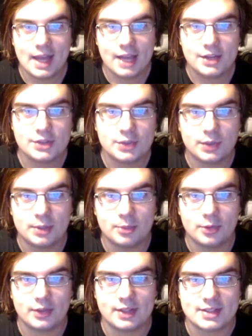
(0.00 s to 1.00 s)
How's it going,
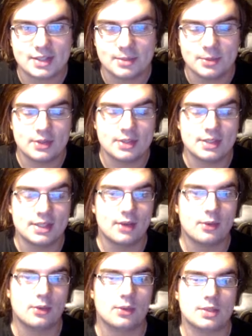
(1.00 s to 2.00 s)
Borderlands community? Today we're
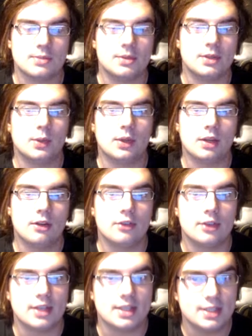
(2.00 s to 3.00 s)
going to be going over the
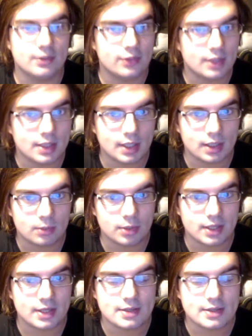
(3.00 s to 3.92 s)
different gun brands